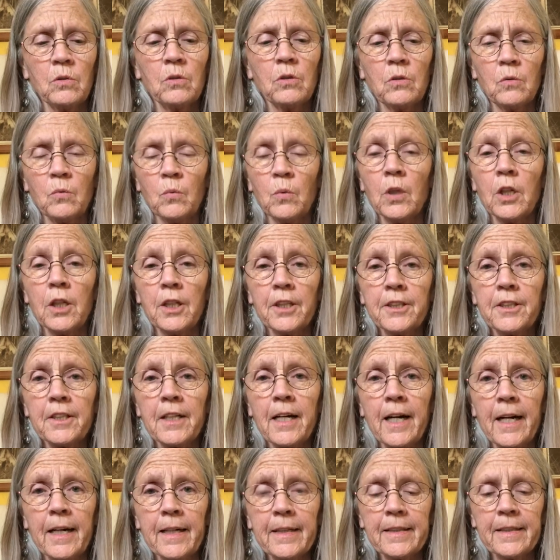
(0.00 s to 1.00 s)
will
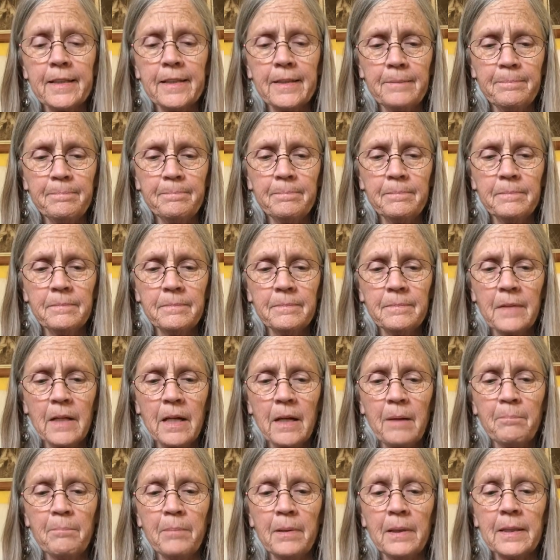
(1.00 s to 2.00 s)
attack him,
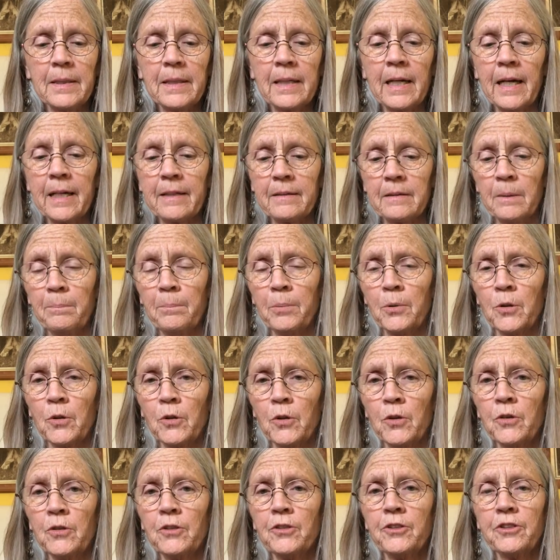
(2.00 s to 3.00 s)
but like the
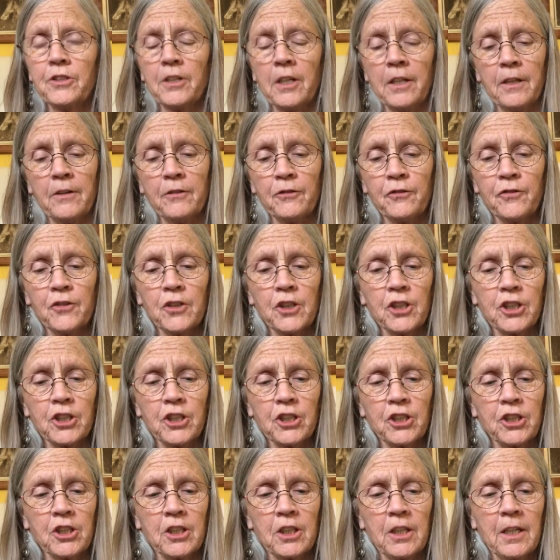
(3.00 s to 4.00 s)
birds and the
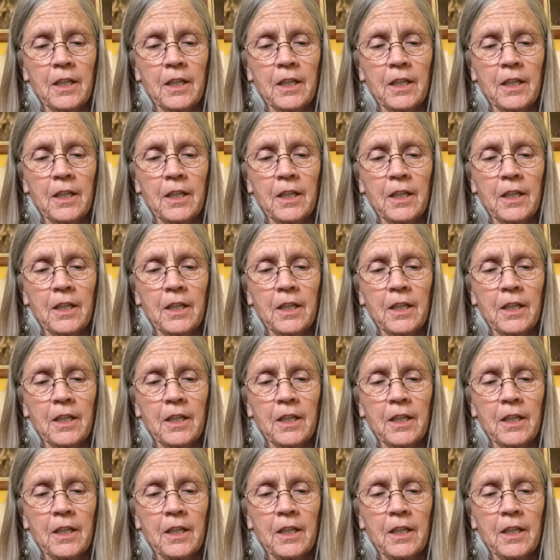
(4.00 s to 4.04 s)
fish,